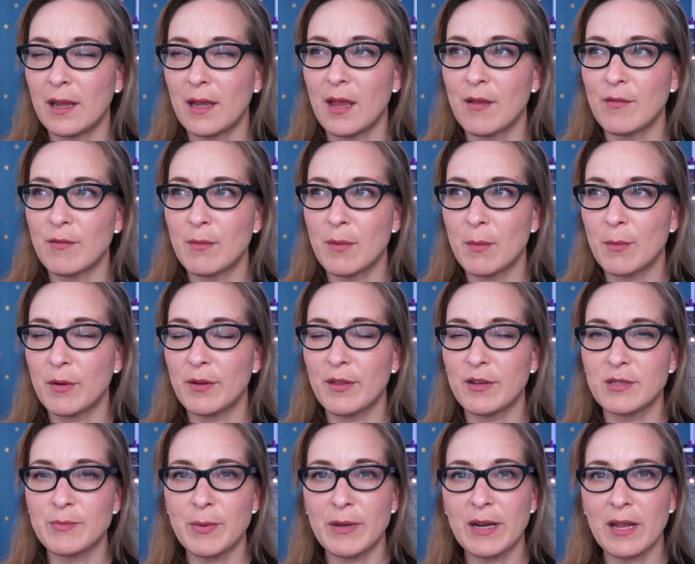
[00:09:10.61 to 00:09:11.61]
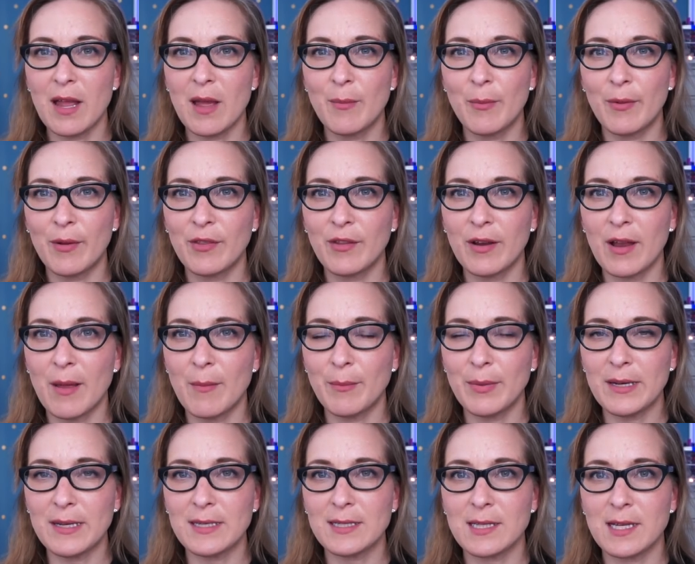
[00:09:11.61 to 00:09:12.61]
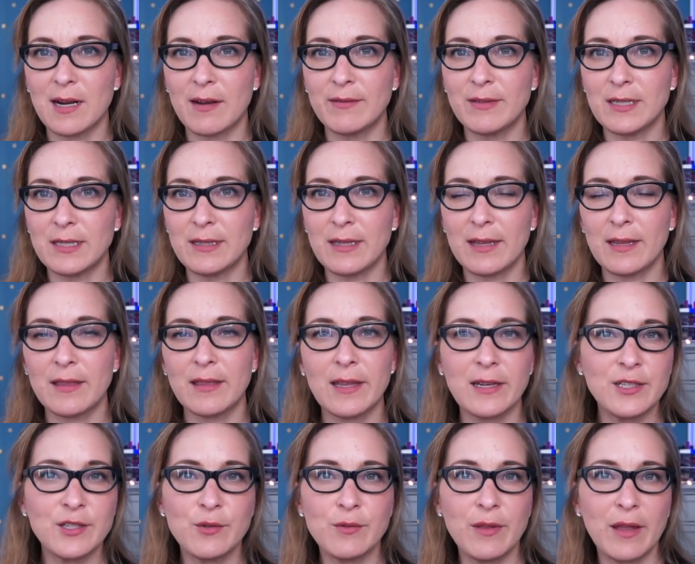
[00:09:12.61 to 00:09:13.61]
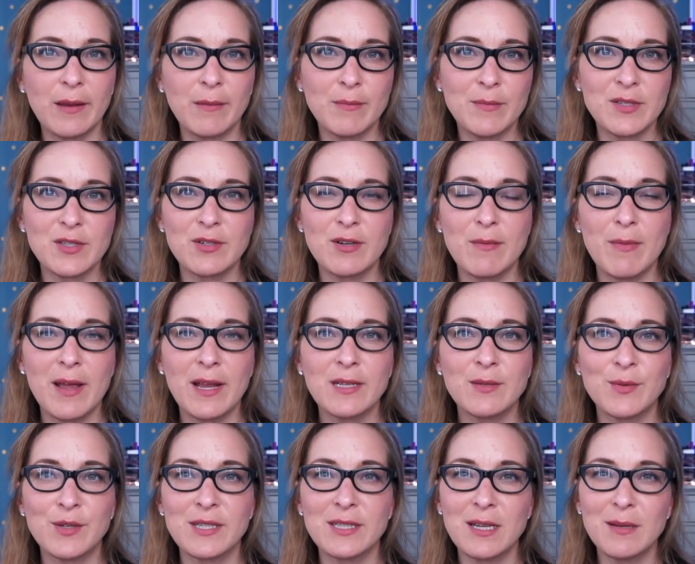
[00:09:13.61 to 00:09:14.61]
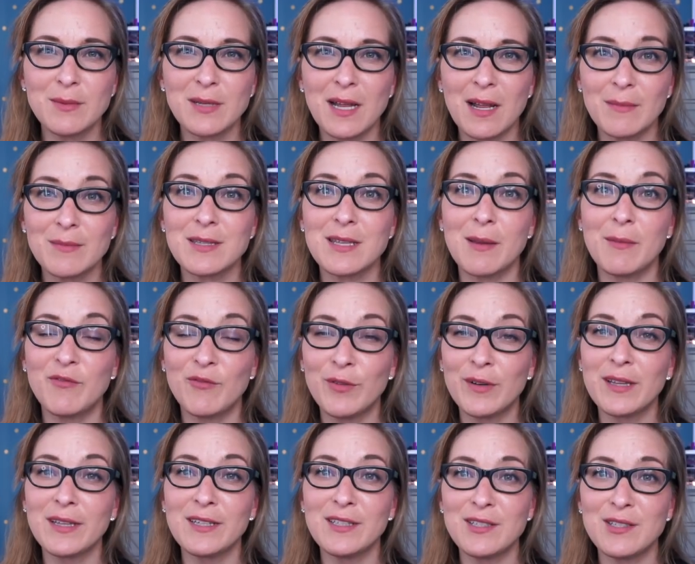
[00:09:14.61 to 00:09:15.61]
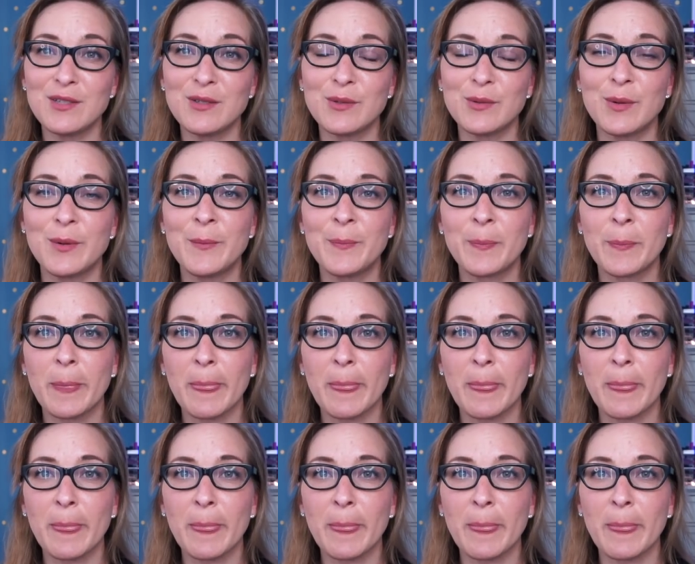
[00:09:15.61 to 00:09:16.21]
Can't remember. There's been a couple other companies that I've done that do like mystery bags, where sometimes they really do